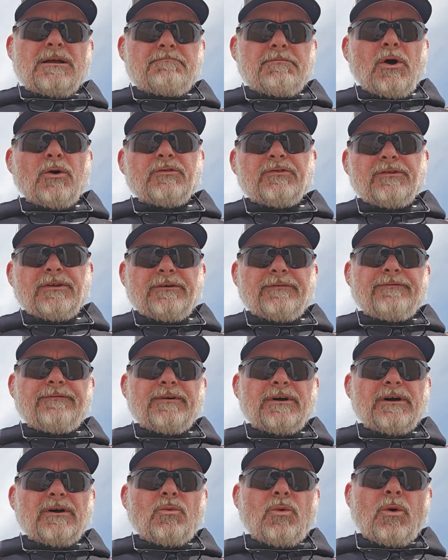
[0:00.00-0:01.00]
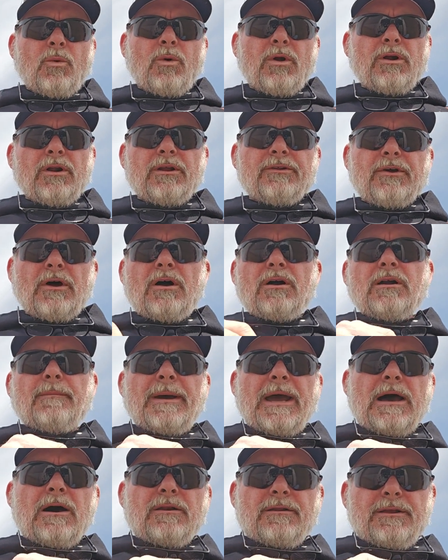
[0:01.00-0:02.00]
most of what we're going to talk
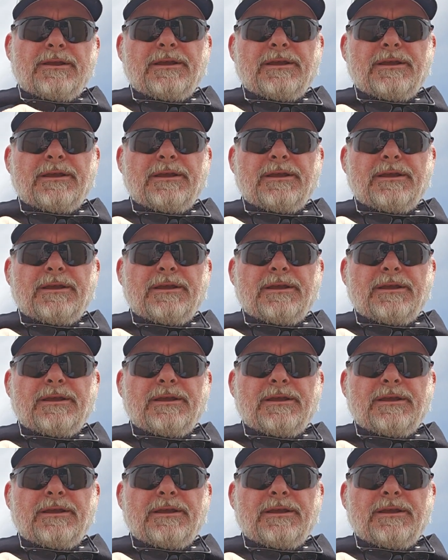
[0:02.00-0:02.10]
about